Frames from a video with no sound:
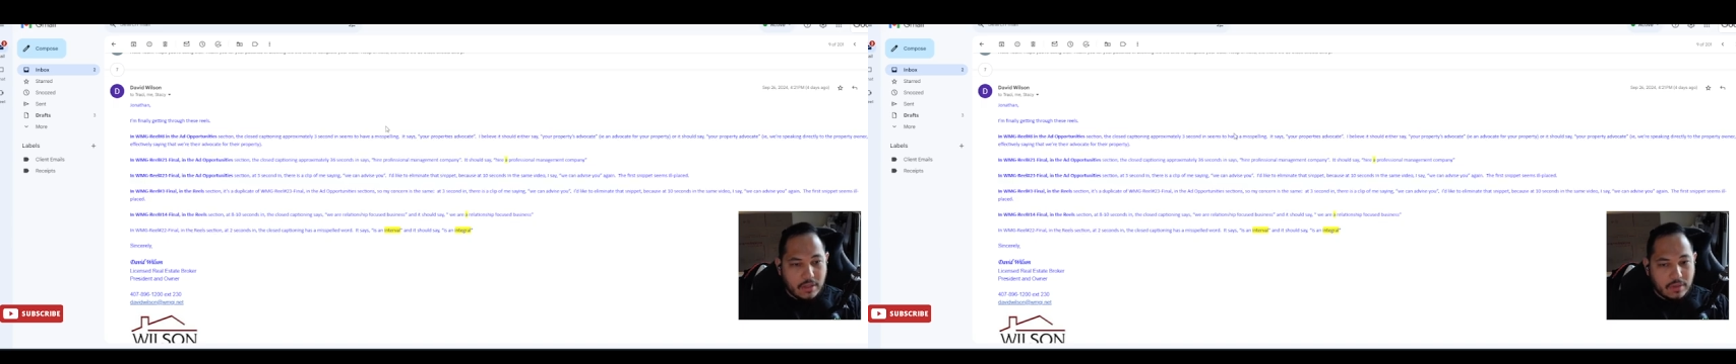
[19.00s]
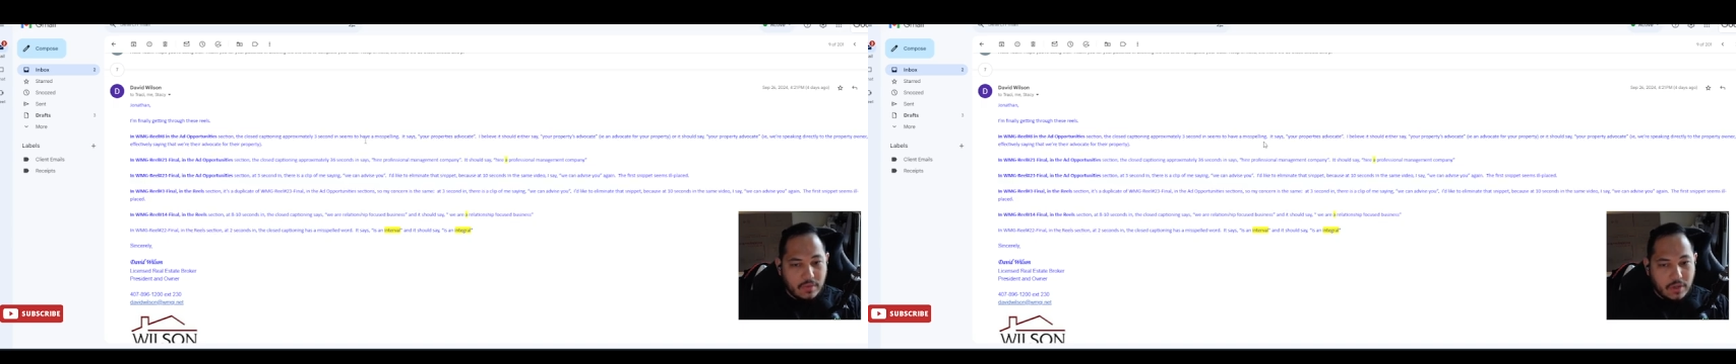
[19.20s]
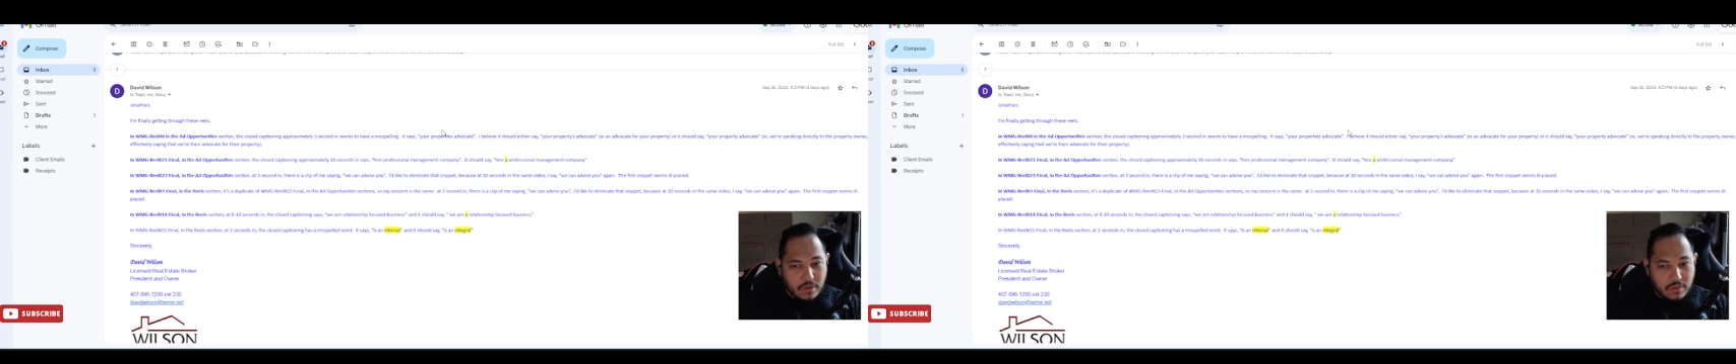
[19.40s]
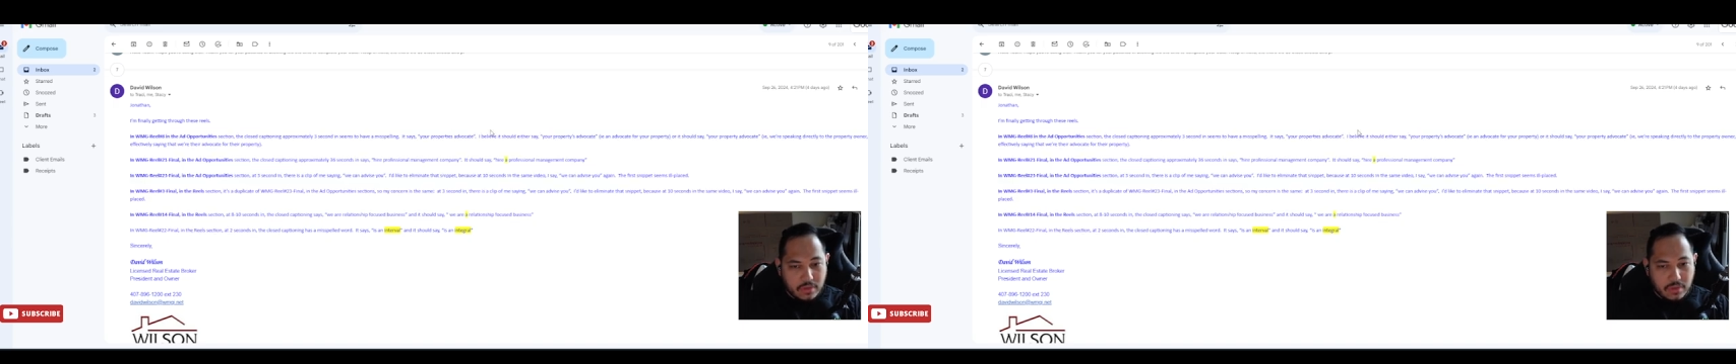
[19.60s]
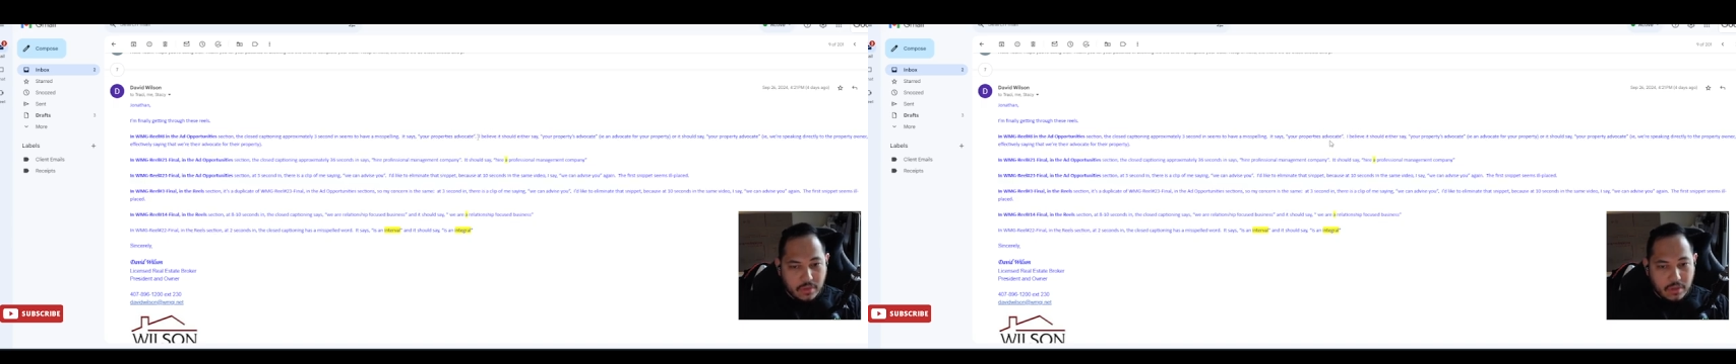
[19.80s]

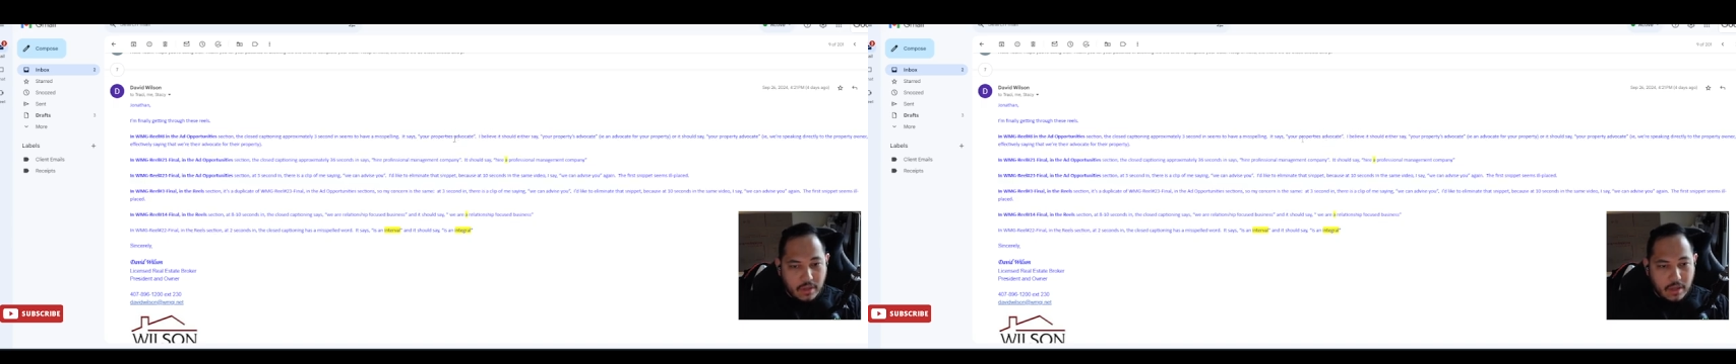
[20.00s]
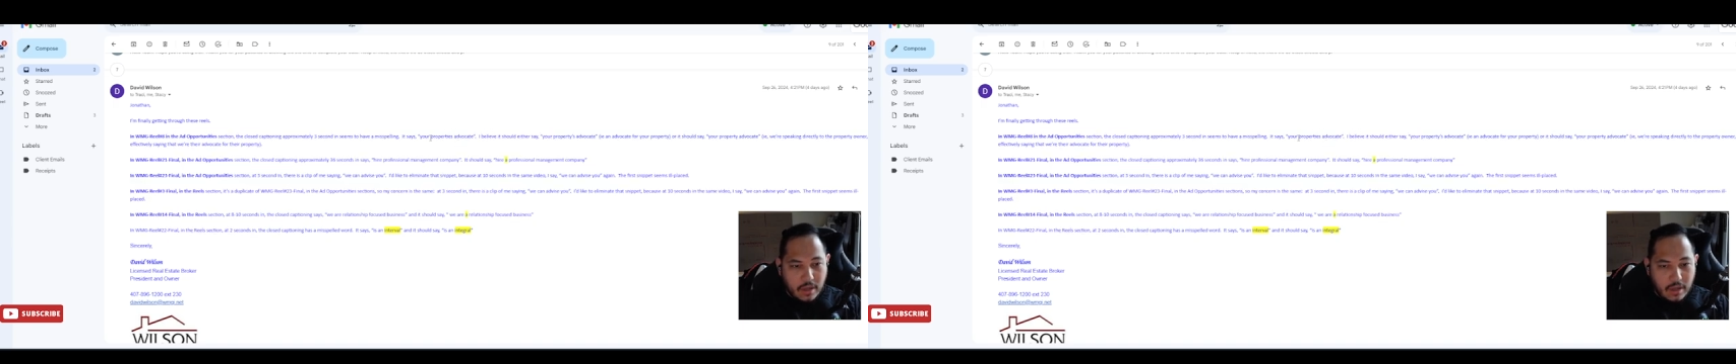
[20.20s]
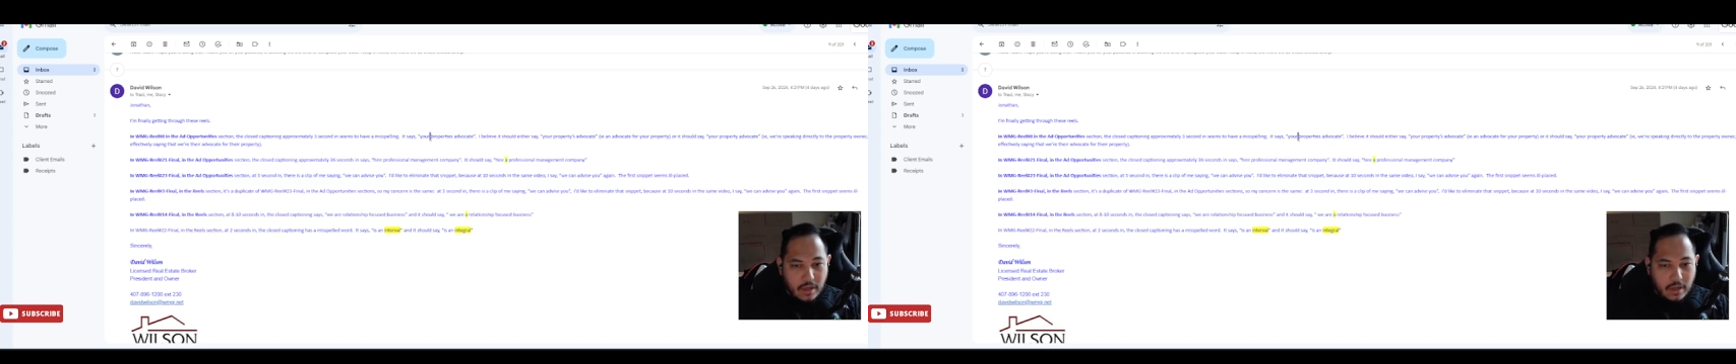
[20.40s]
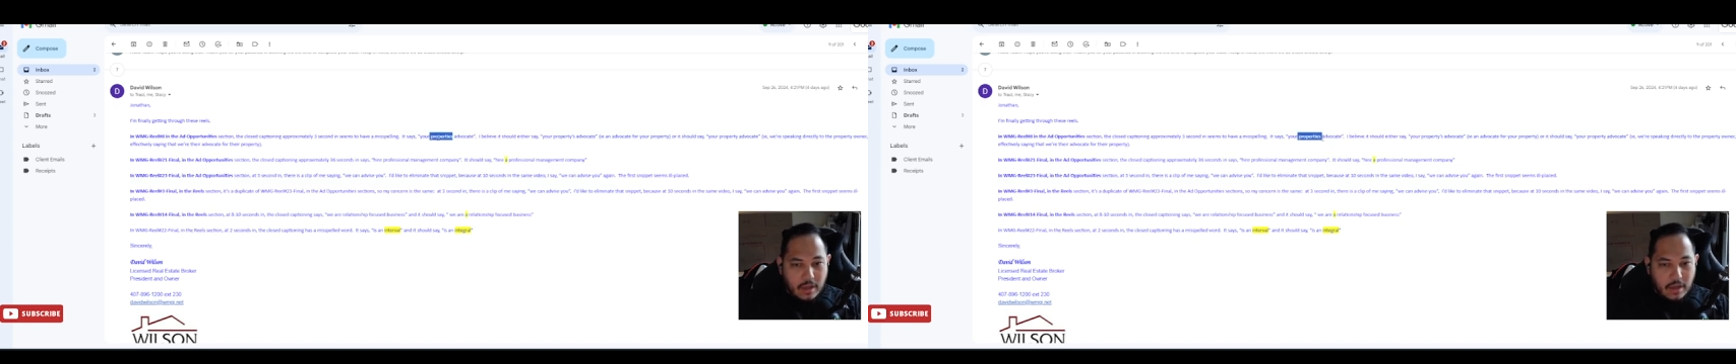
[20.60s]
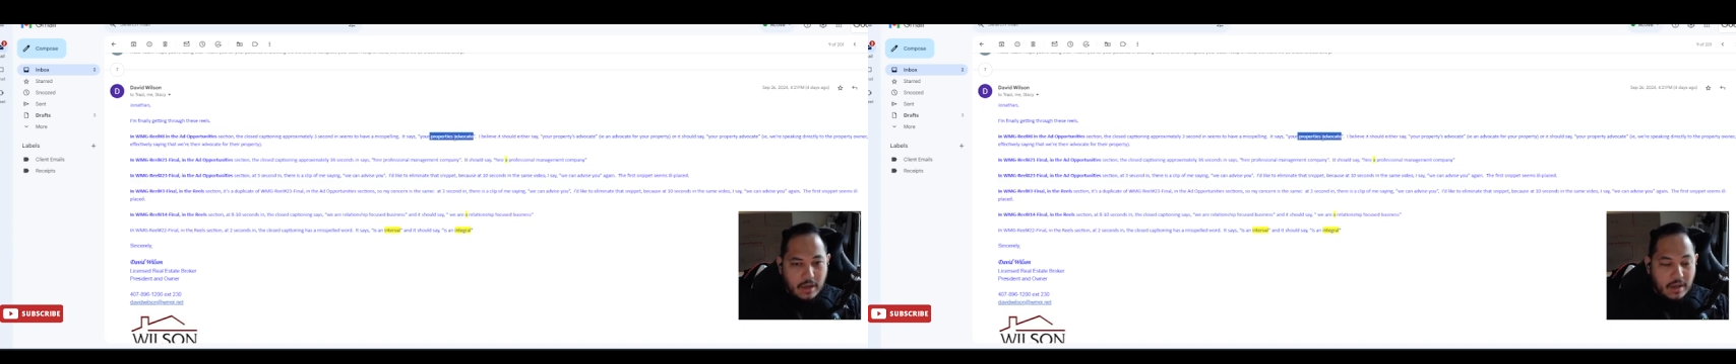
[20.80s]
videos.
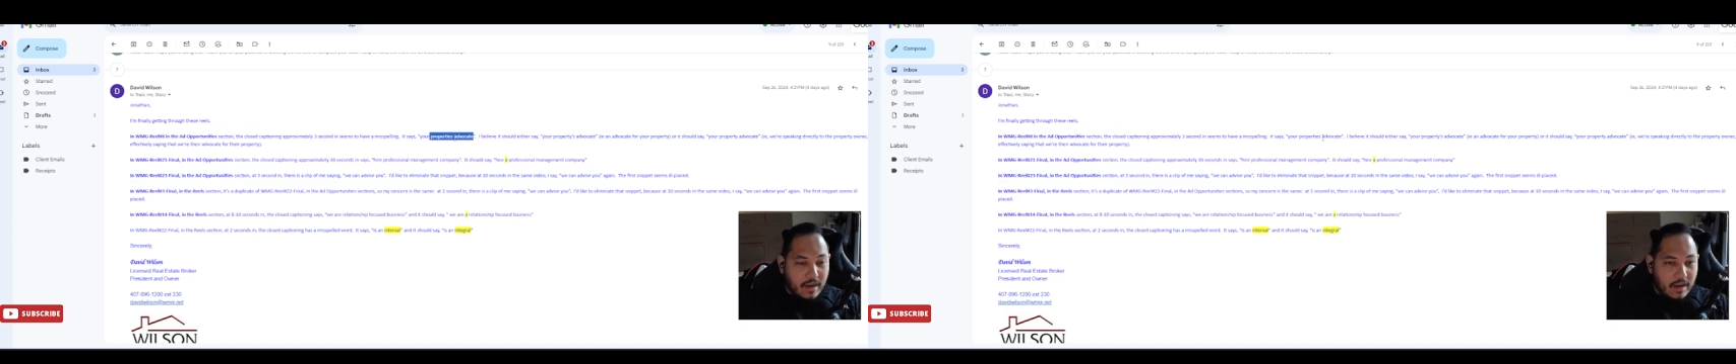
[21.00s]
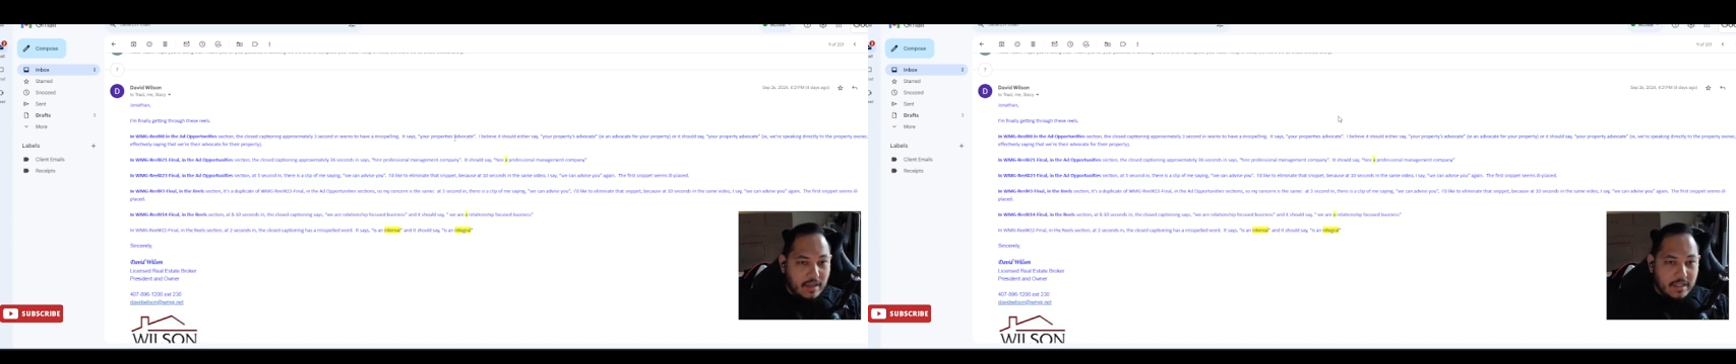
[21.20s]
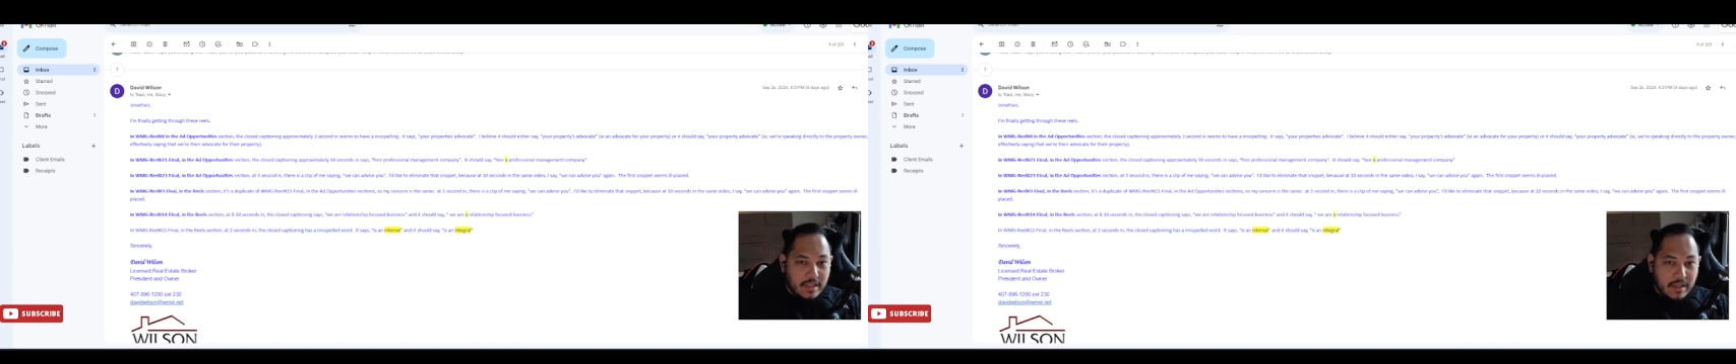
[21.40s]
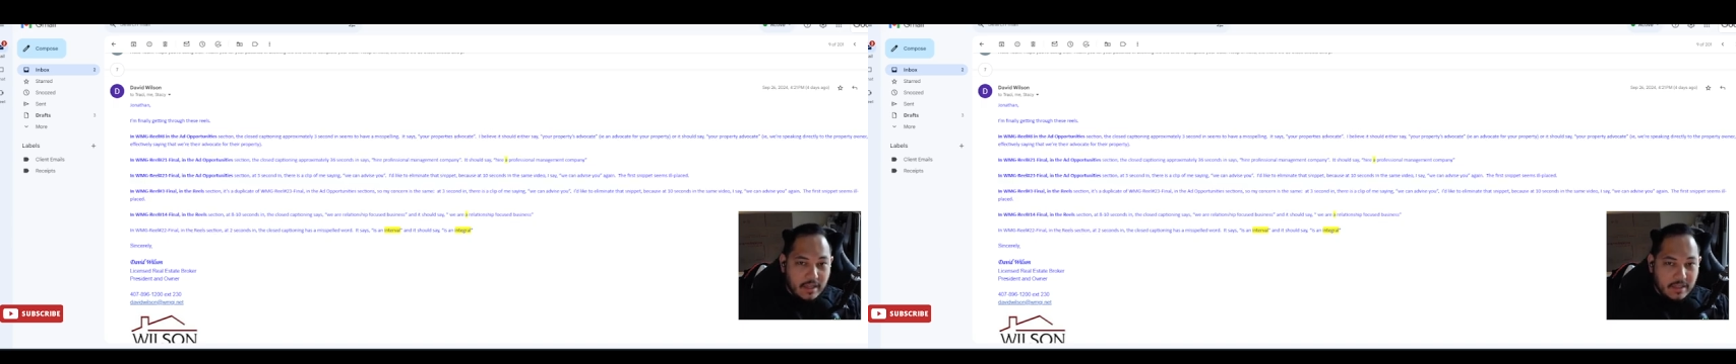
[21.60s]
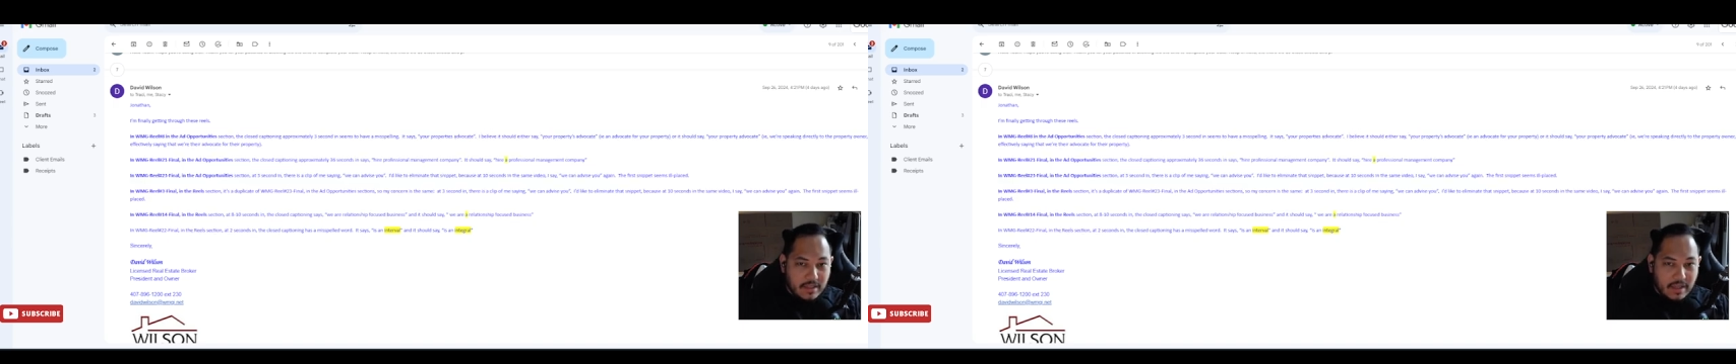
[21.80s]
I did
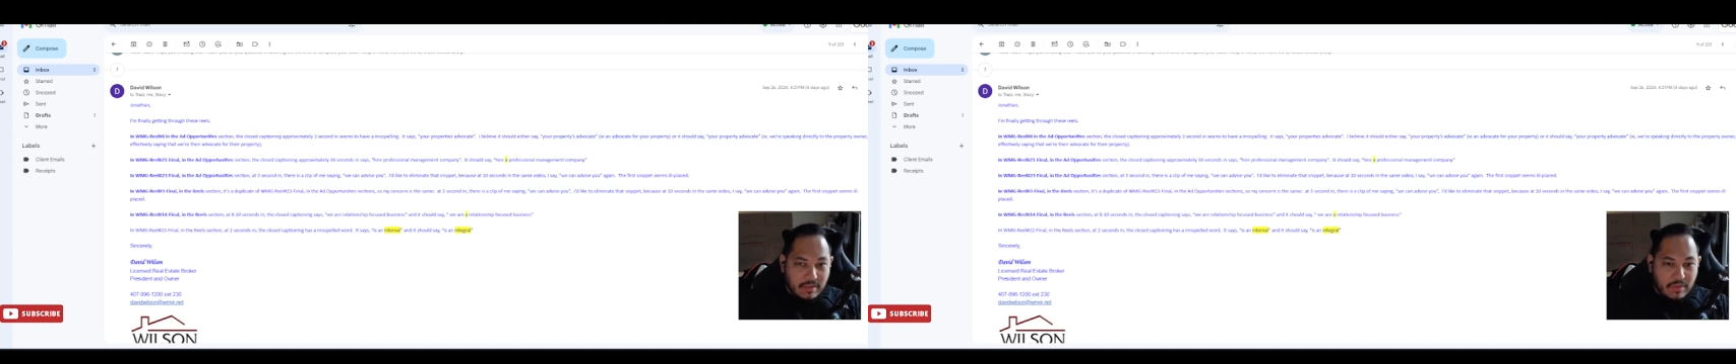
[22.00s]
not save the